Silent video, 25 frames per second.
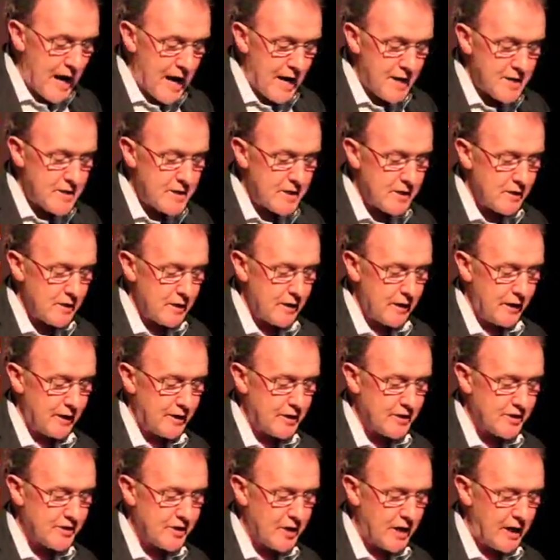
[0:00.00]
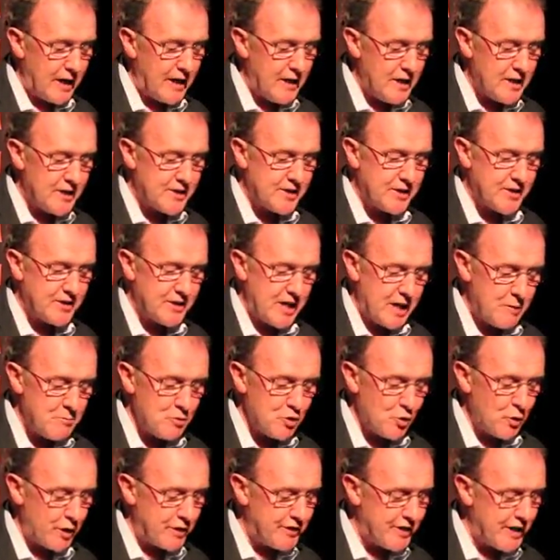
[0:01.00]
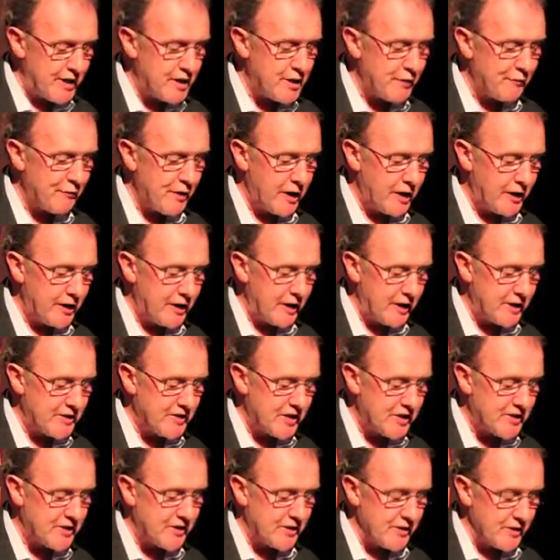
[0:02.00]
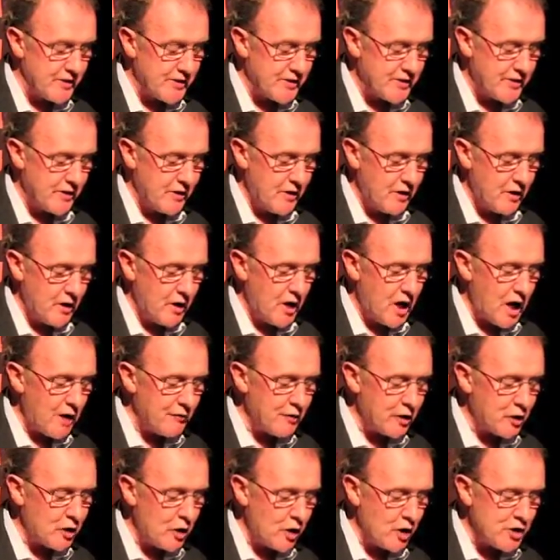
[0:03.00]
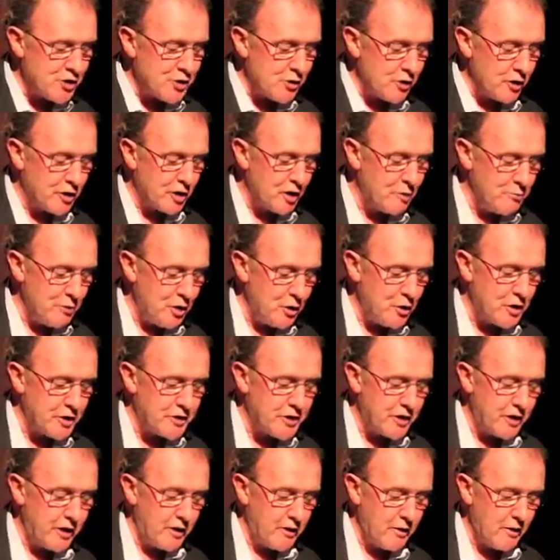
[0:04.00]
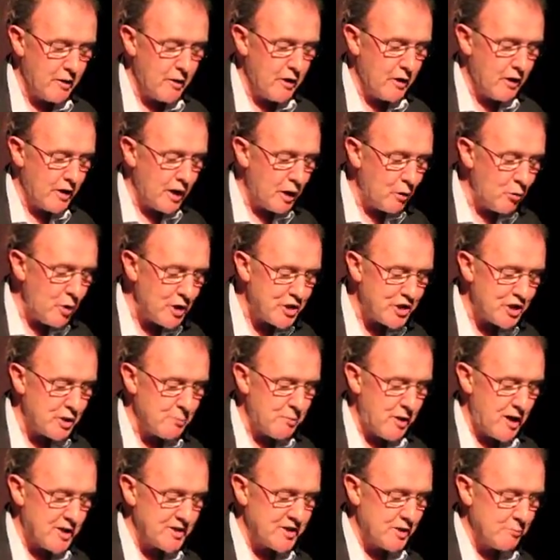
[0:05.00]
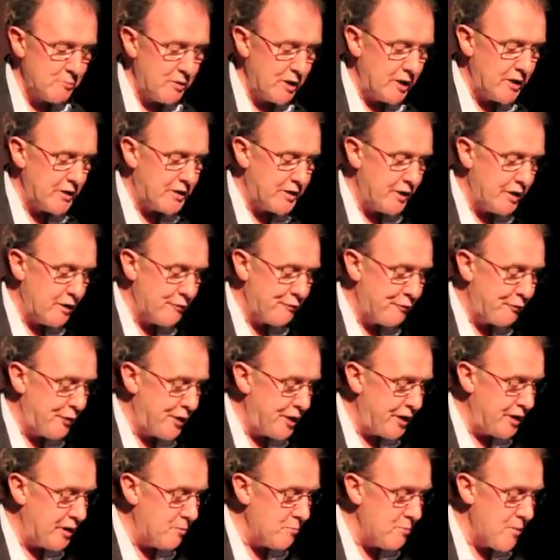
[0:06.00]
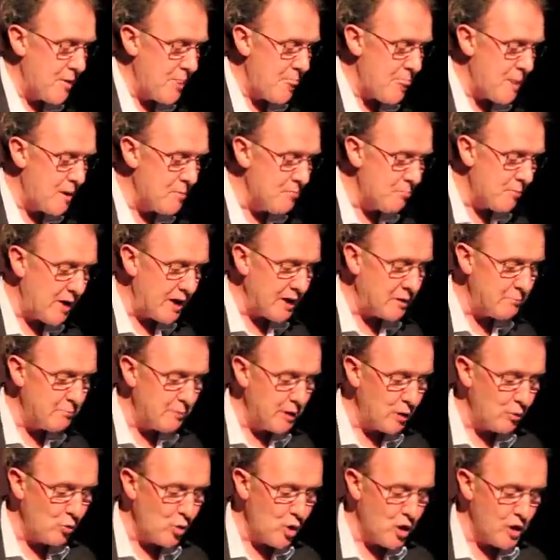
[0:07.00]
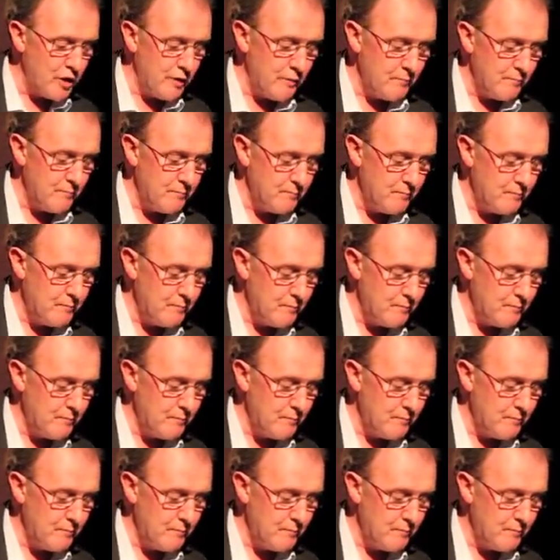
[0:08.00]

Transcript: And it is in this attempt to identify the existence of a cultural community in which the possibility of freedom might be won.